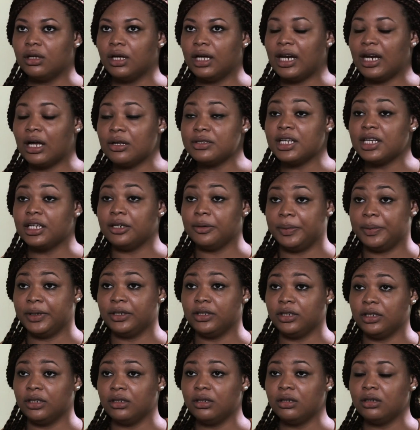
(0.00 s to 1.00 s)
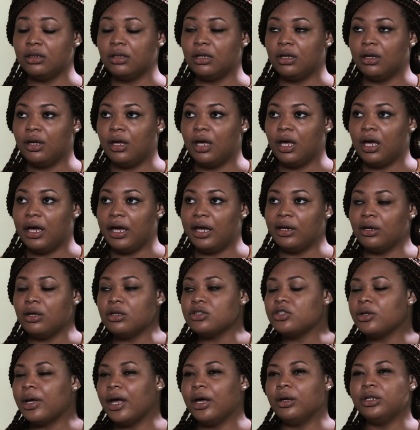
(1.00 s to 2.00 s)
outside opinion. And
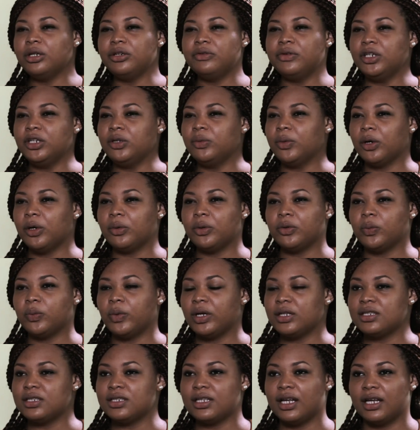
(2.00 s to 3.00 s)
also, I only really work with one